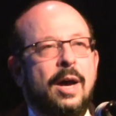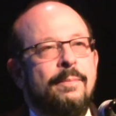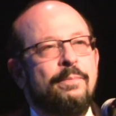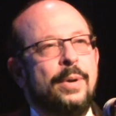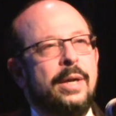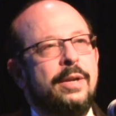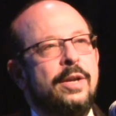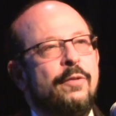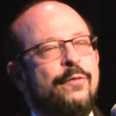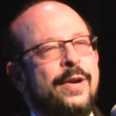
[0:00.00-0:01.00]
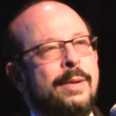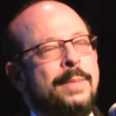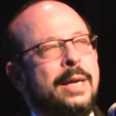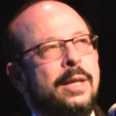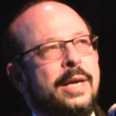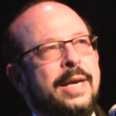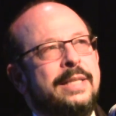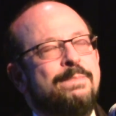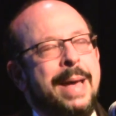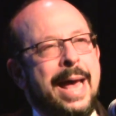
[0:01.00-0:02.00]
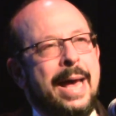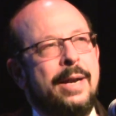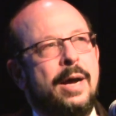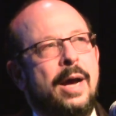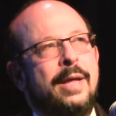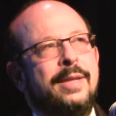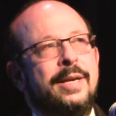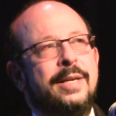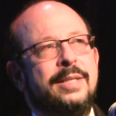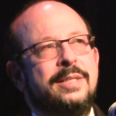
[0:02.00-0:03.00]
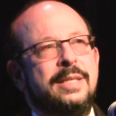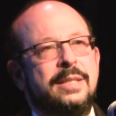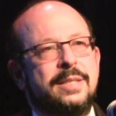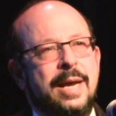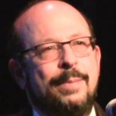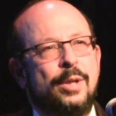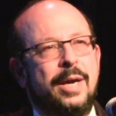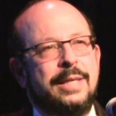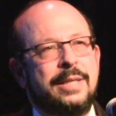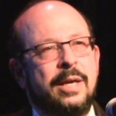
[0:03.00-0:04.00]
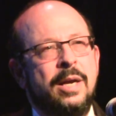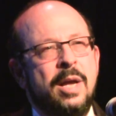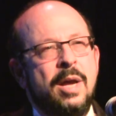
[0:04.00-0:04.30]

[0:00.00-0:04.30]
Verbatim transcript: Um, but you know, fundamentally, it's bad. I think it is destabilizing.